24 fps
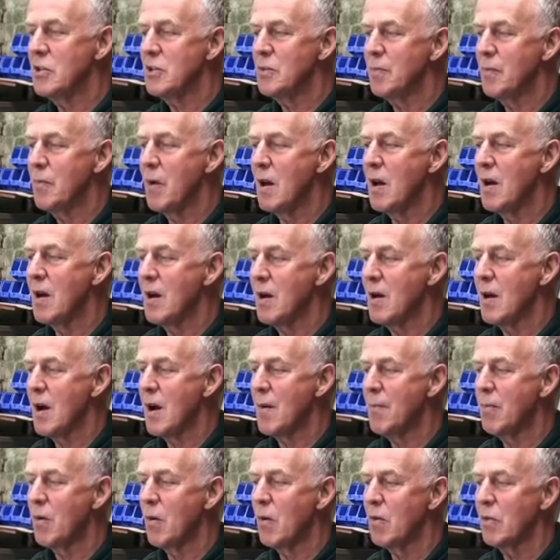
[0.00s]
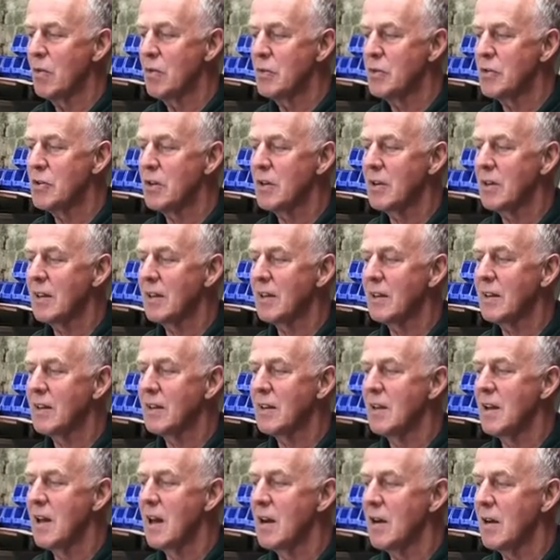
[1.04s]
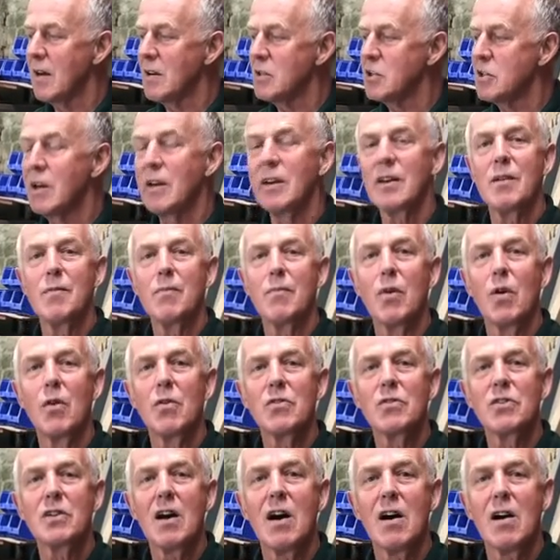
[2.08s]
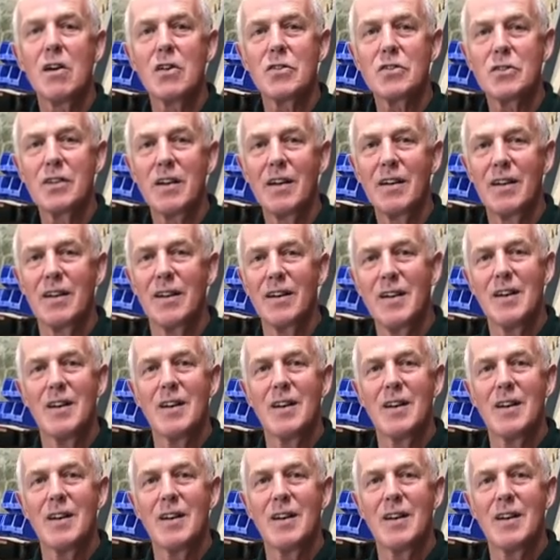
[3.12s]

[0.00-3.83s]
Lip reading: is a bronze, silicon bronze cast in